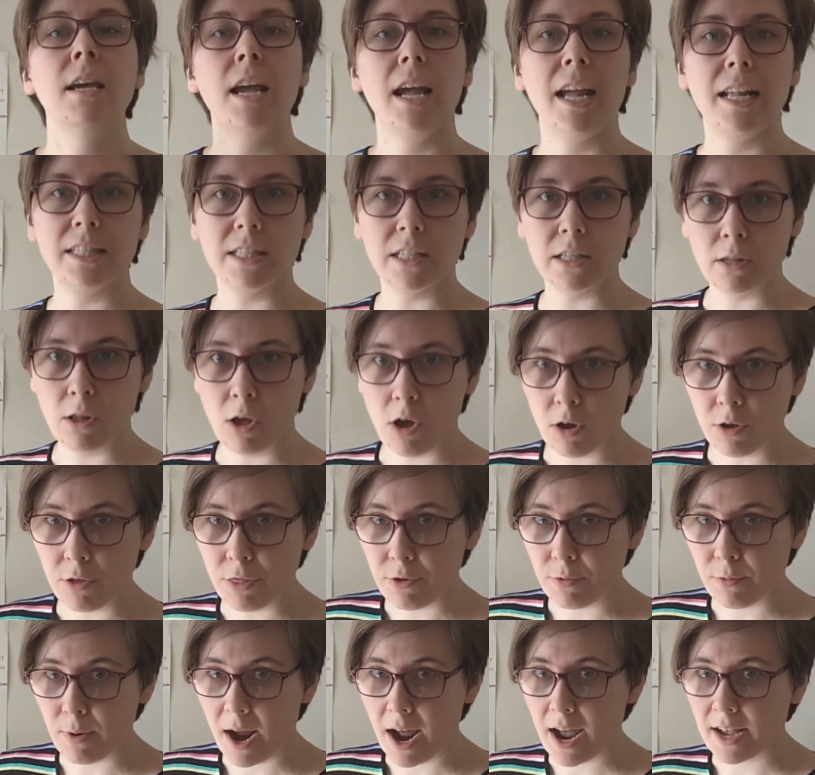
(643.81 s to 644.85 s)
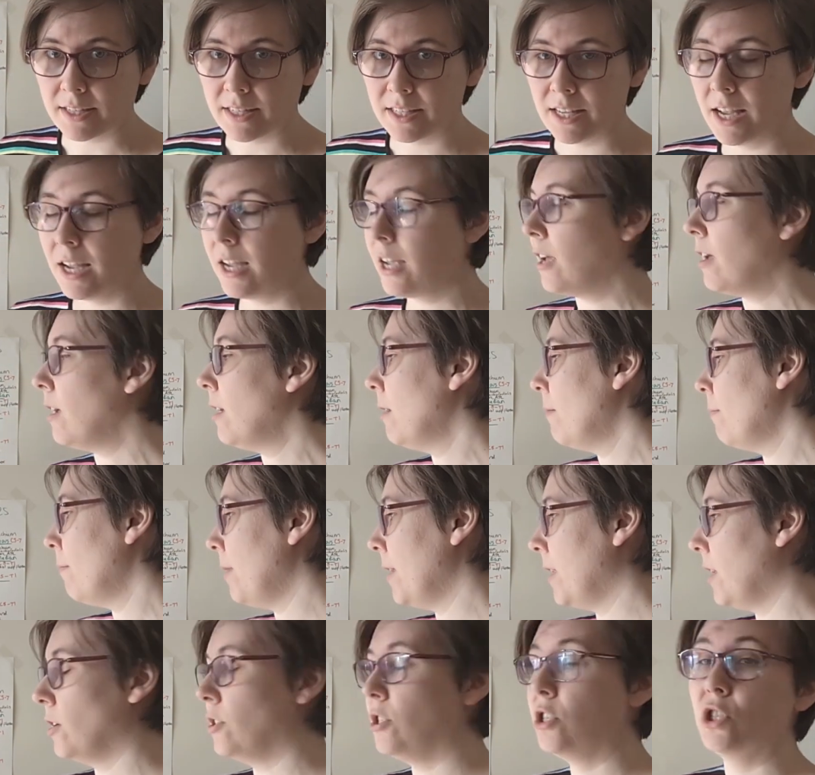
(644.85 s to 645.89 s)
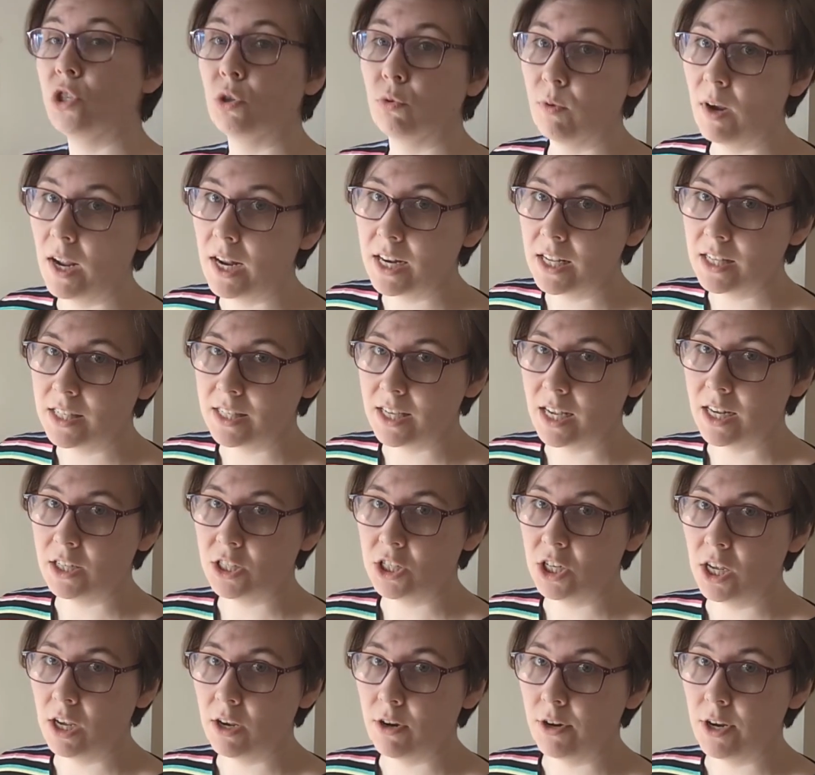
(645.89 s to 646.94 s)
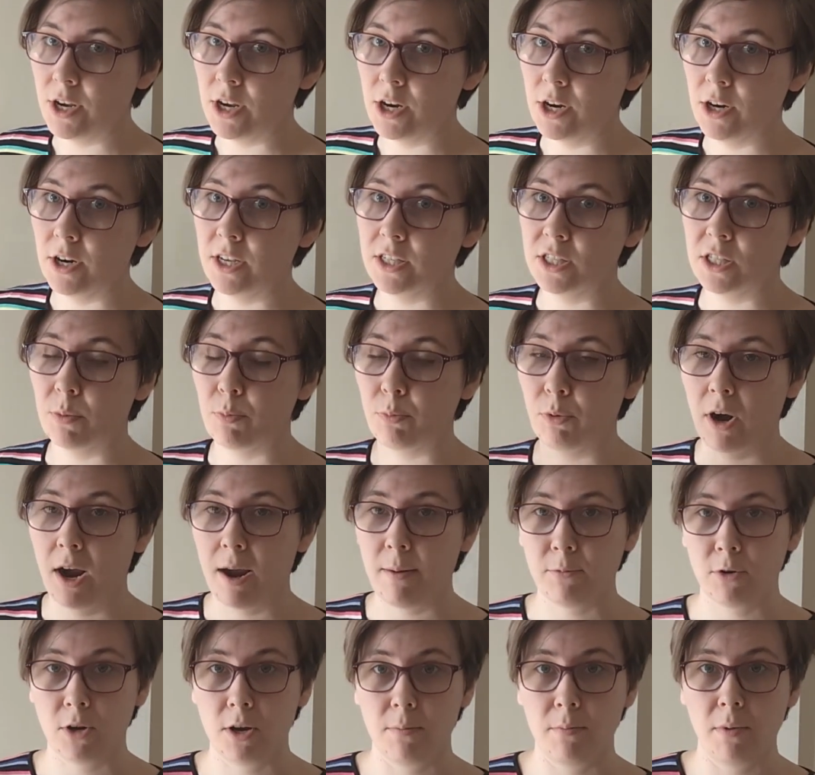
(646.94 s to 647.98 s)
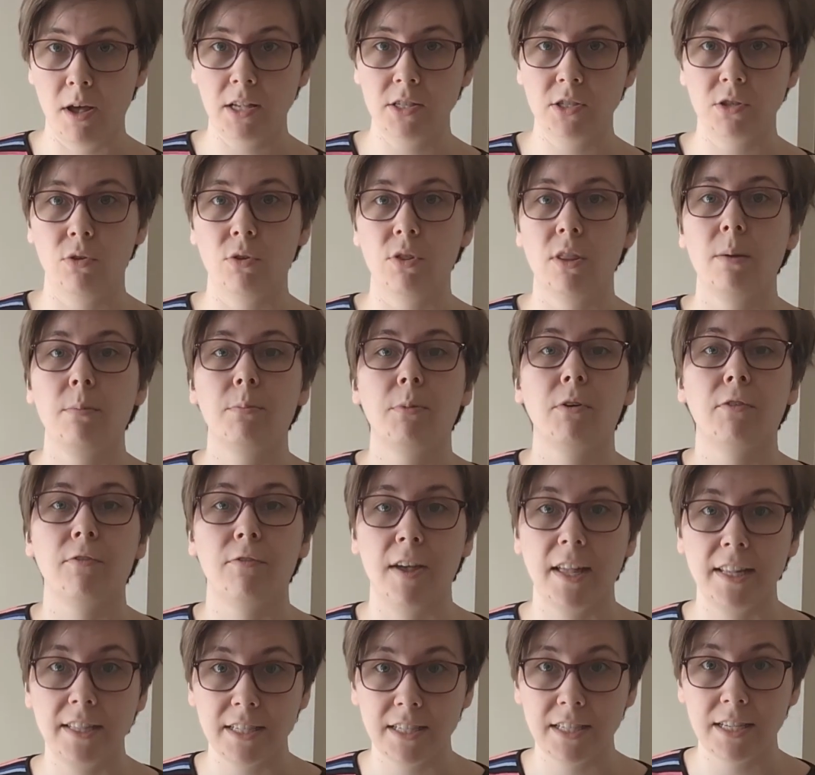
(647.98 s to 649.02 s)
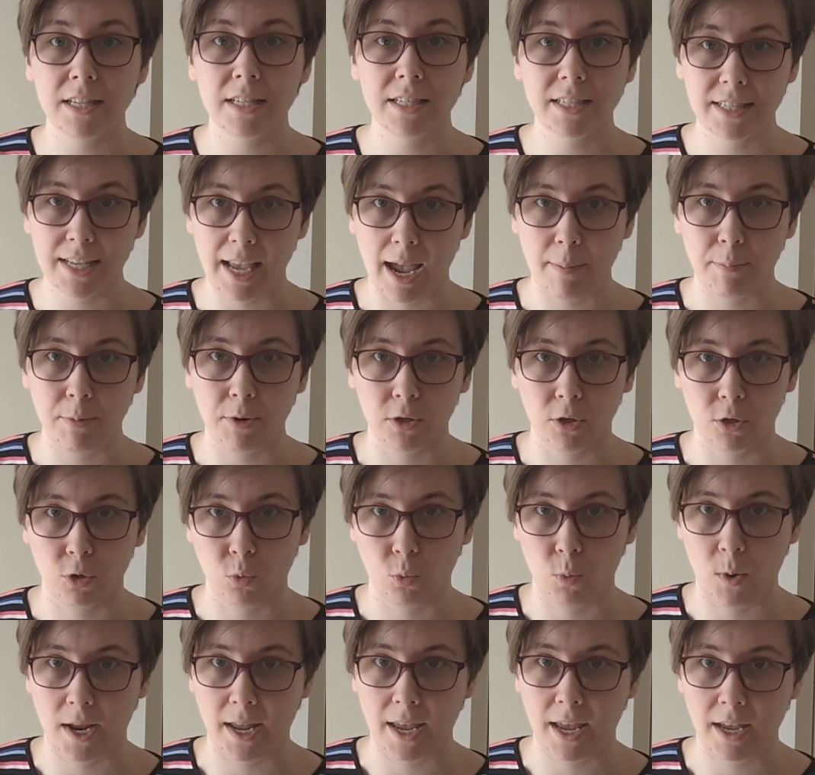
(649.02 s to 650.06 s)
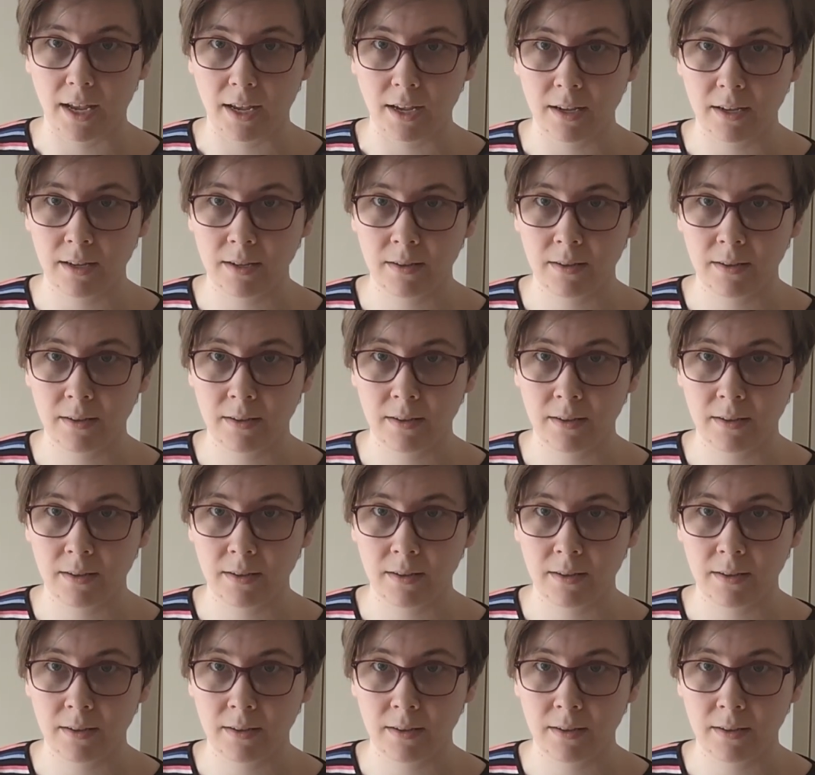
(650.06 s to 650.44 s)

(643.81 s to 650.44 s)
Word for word: It's long thoracic because serratus anterior is the primary muscle that prevents scapular winging.